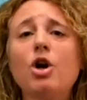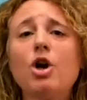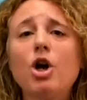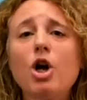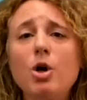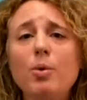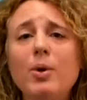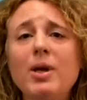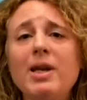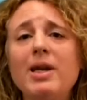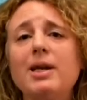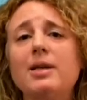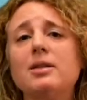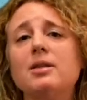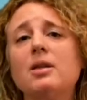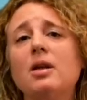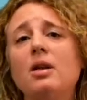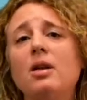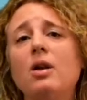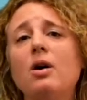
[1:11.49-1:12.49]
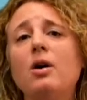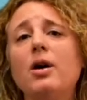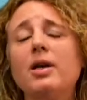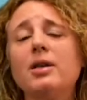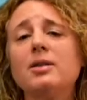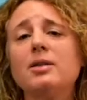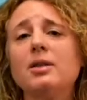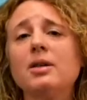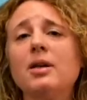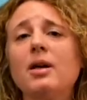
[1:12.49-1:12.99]
who it is that
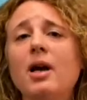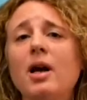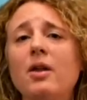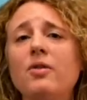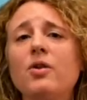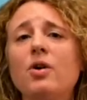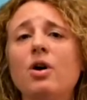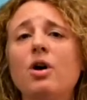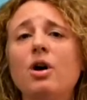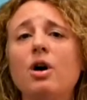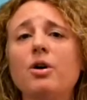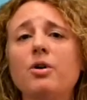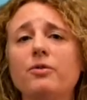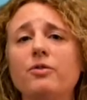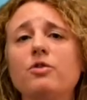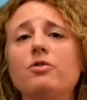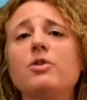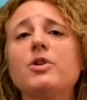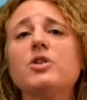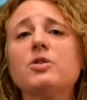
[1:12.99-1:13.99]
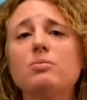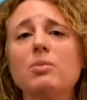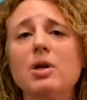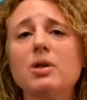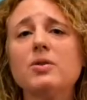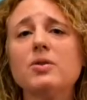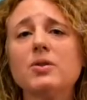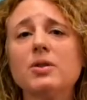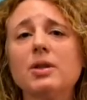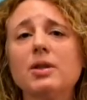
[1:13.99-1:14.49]
lies at the heart of
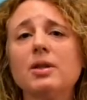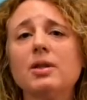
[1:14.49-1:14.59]
Christmas?